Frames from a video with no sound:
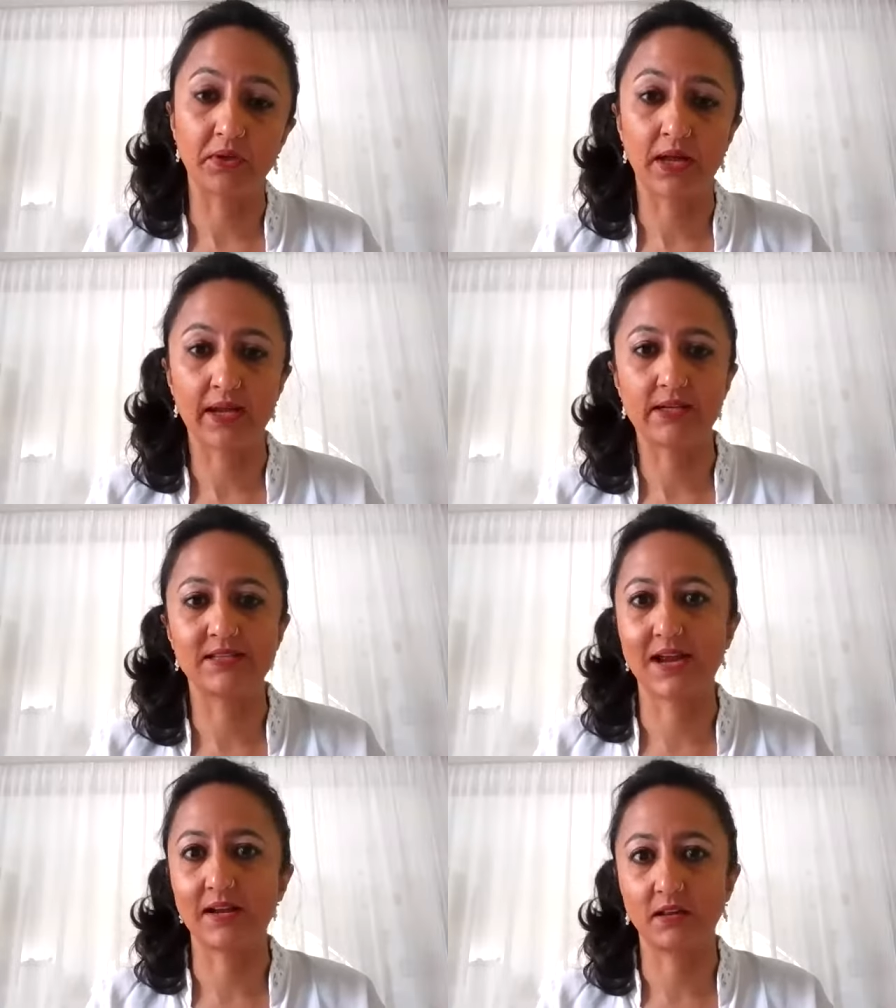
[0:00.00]
I
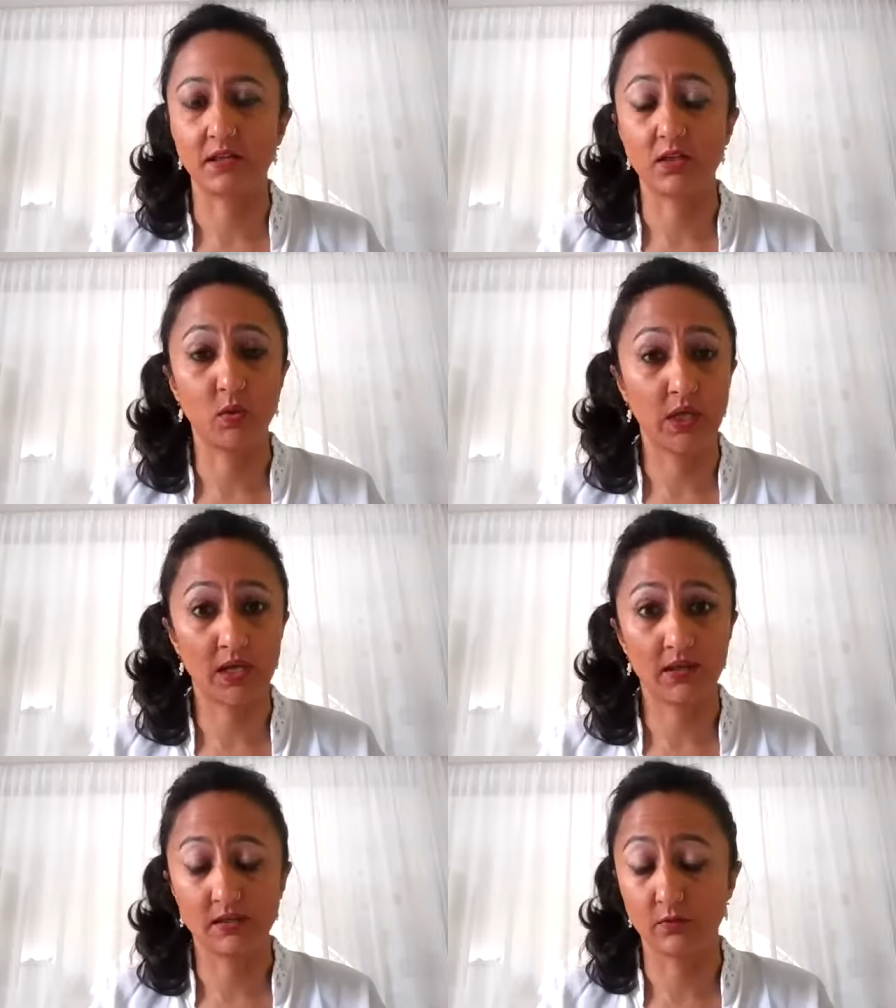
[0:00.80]
understand in the UK
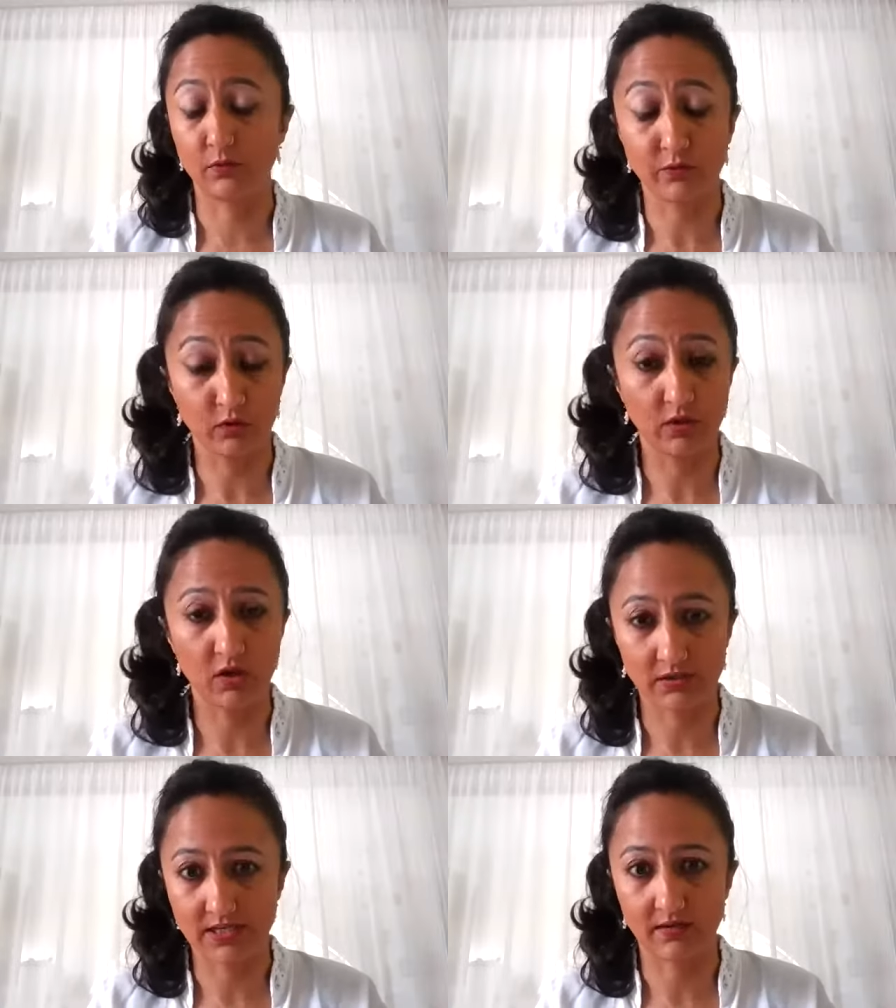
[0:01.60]
there's a full
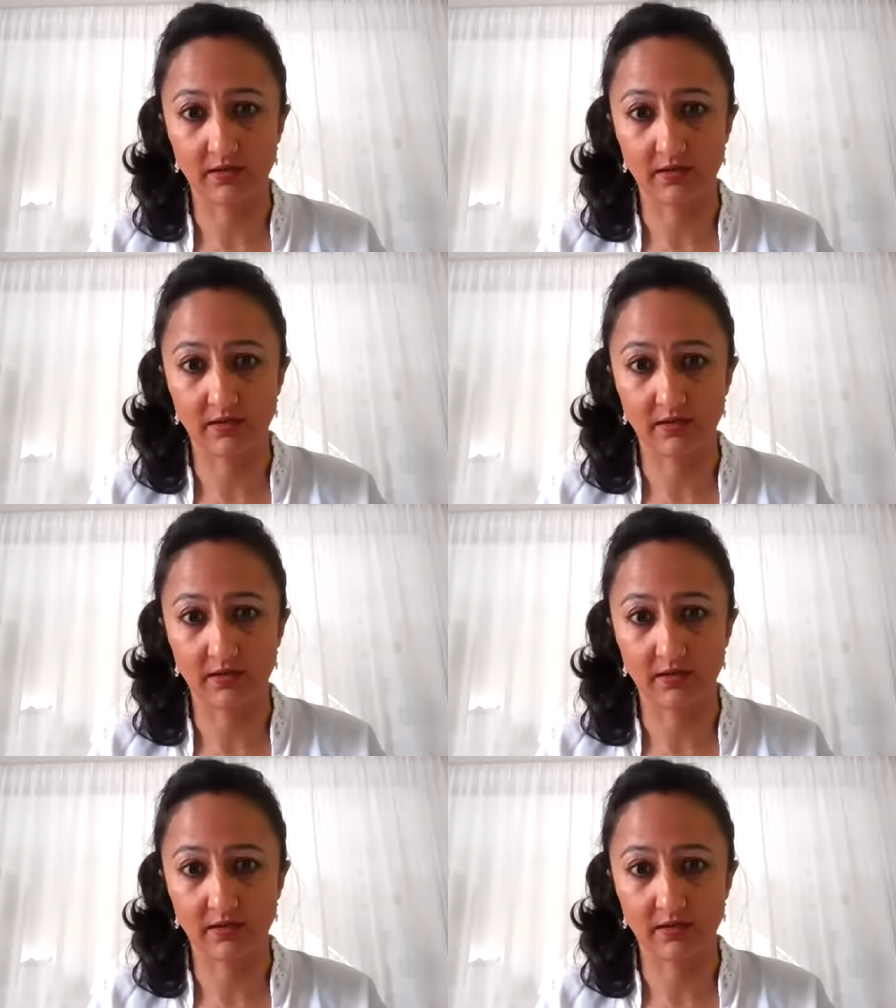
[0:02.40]
lockdown,